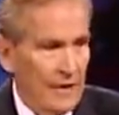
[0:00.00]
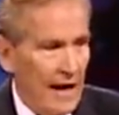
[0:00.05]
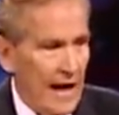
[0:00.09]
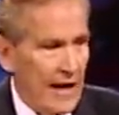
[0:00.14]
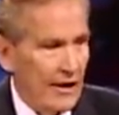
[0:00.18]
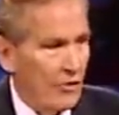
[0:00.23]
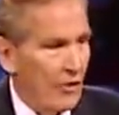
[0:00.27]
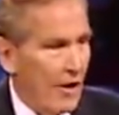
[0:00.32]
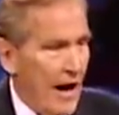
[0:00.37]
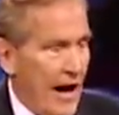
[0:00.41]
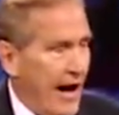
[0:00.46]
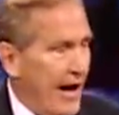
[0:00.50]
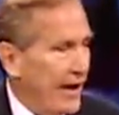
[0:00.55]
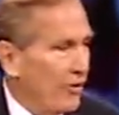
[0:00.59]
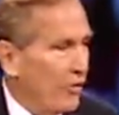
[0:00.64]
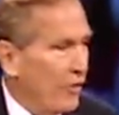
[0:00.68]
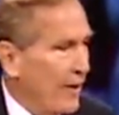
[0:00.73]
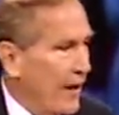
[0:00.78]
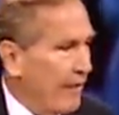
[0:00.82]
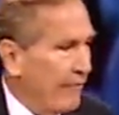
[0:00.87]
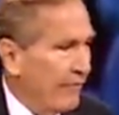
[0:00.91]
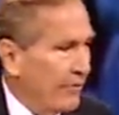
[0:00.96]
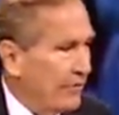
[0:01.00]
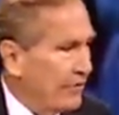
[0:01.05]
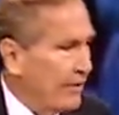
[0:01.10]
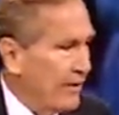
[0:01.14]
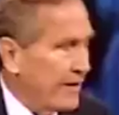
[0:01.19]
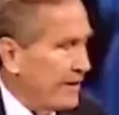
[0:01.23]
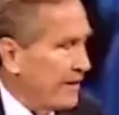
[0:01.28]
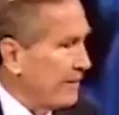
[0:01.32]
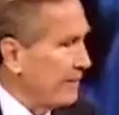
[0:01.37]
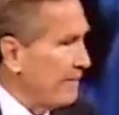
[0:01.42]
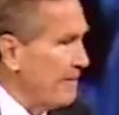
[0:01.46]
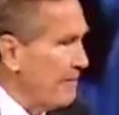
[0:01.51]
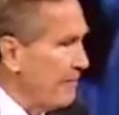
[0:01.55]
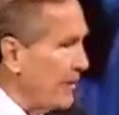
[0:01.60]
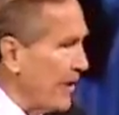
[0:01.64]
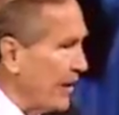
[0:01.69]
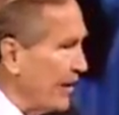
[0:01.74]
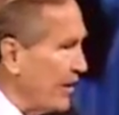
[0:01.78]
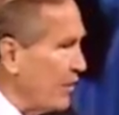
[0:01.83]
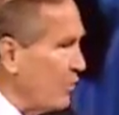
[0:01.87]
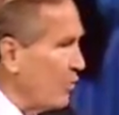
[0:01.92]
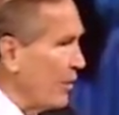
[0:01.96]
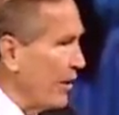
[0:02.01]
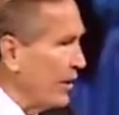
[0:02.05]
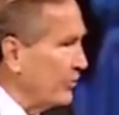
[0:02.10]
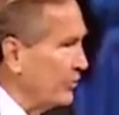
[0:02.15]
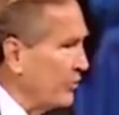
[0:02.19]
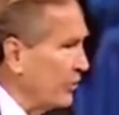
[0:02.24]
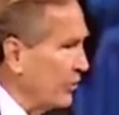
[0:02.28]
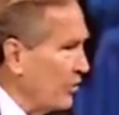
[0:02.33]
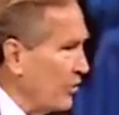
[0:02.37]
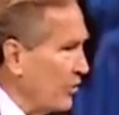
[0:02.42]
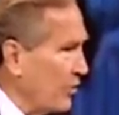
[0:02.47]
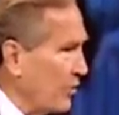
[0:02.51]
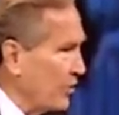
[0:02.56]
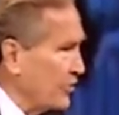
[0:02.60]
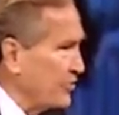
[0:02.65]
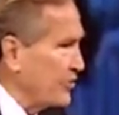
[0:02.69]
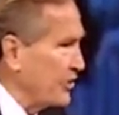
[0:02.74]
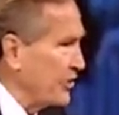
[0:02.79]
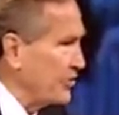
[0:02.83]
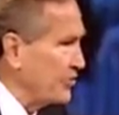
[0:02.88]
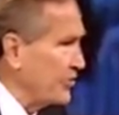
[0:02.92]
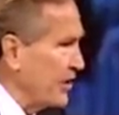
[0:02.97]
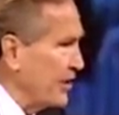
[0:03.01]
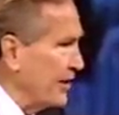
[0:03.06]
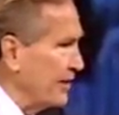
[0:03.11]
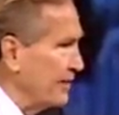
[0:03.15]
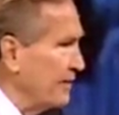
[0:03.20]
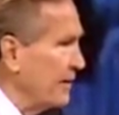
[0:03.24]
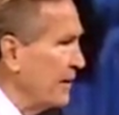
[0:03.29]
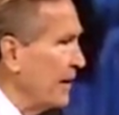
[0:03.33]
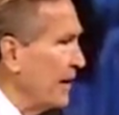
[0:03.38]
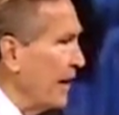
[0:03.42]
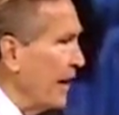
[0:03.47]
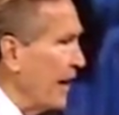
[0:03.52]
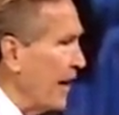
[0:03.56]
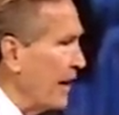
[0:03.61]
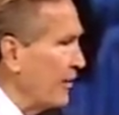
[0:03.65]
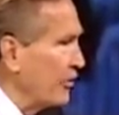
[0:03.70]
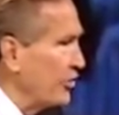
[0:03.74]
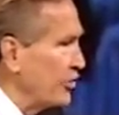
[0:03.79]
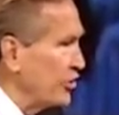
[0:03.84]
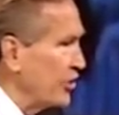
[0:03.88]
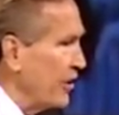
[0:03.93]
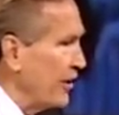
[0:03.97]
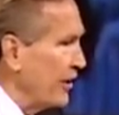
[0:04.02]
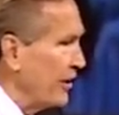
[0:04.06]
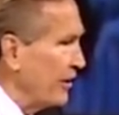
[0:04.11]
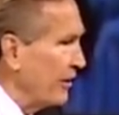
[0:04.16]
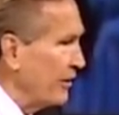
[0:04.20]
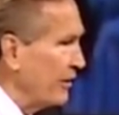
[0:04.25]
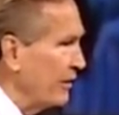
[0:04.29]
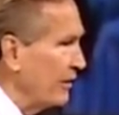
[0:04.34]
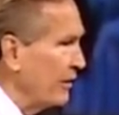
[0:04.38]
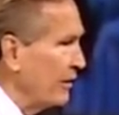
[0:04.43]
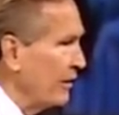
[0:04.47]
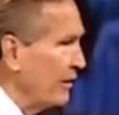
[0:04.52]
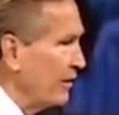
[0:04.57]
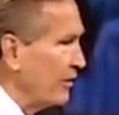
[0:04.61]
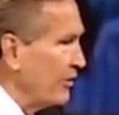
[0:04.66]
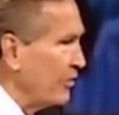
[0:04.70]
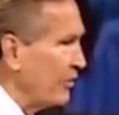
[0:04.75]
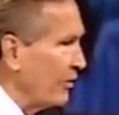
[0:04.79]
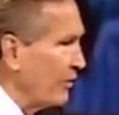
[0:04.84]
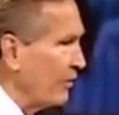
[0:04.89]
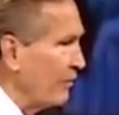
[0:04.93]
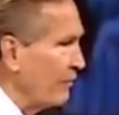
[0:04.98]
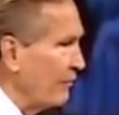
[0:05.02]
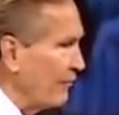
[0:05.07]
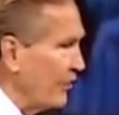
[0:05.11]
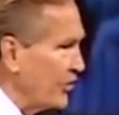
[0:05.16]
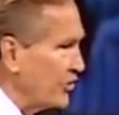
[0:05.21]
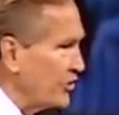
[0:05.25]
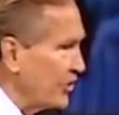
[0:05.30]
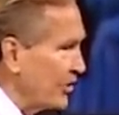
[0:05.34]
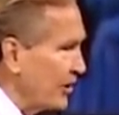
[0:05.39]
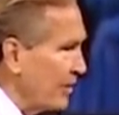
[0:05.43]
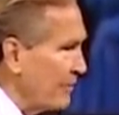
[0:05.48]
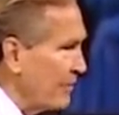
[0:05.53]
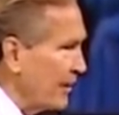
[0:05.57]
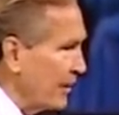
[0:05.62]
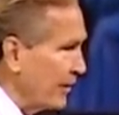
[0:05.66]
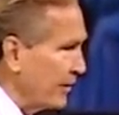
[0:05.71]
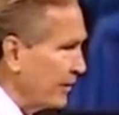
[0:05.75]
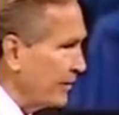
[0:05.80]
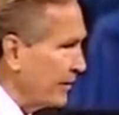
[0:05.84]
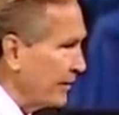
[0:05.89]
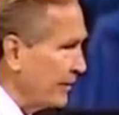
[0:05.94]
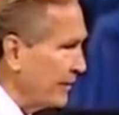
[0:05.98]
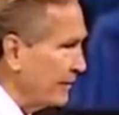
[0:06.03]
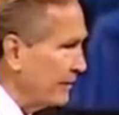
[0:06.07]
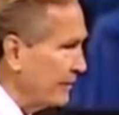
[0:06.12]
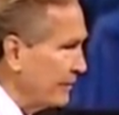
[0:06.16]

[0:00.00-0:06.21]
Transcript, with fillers: I don't, I don't ever think that he went to a course that said how to share your fishing ability.